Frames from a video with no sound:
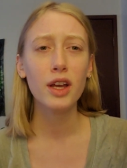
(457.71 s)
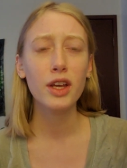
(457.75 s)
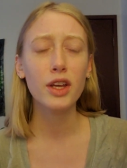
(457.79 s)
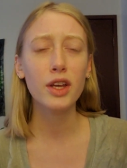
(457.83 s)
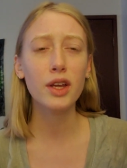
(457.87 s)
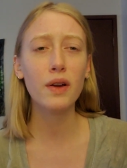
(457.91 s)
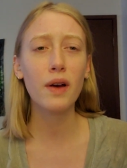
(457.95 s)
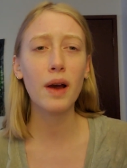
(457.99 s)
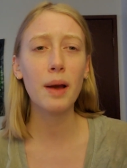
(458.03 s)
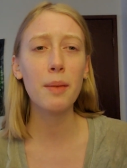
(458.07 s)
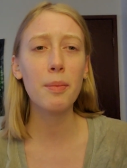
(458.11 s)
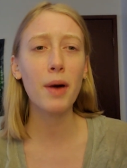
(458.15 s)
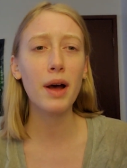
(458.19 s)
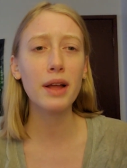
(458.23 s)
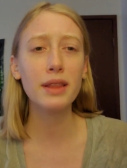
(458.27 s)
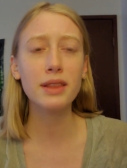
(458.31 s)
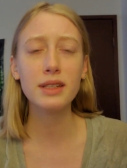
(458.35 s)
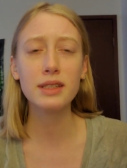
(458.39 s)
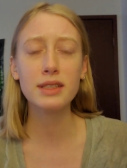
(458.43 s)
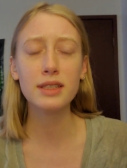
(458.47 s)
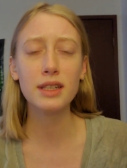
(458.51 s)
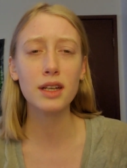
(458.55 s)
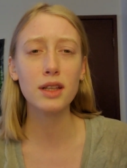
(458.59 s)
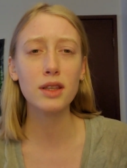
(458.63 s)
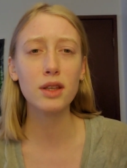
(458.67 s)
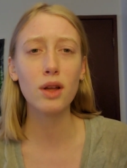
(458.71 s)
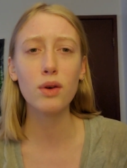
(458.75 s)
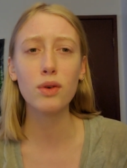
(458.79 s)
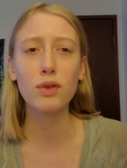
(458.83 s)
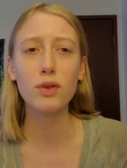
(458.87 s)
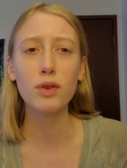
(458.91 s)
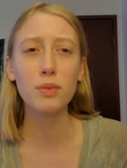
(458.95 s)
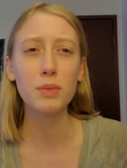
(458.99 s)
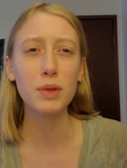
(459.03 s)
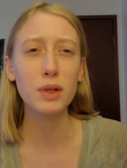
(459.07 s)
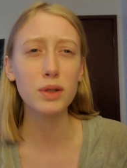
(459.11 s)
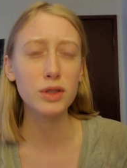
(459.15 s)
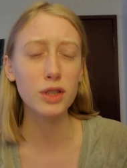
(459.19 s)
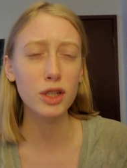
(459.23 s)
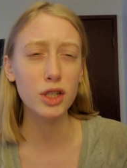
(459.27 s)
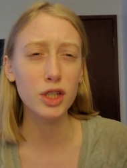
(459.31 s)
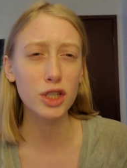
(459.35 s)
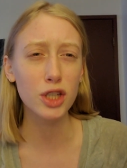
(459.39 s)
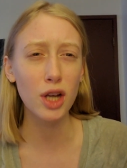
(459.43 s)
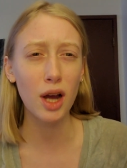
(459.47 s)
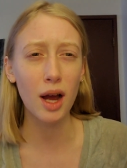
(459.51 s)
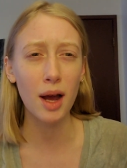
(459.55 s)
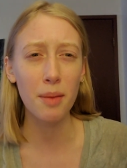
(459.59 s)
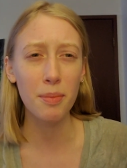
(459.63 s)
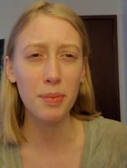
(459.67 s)
I bought this at a local music
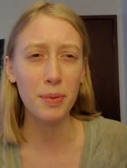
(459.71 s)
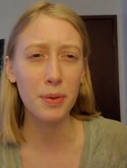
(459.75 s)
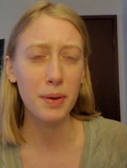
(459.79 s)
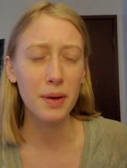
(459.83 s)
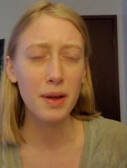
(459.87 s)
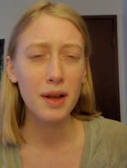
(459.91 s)
shop.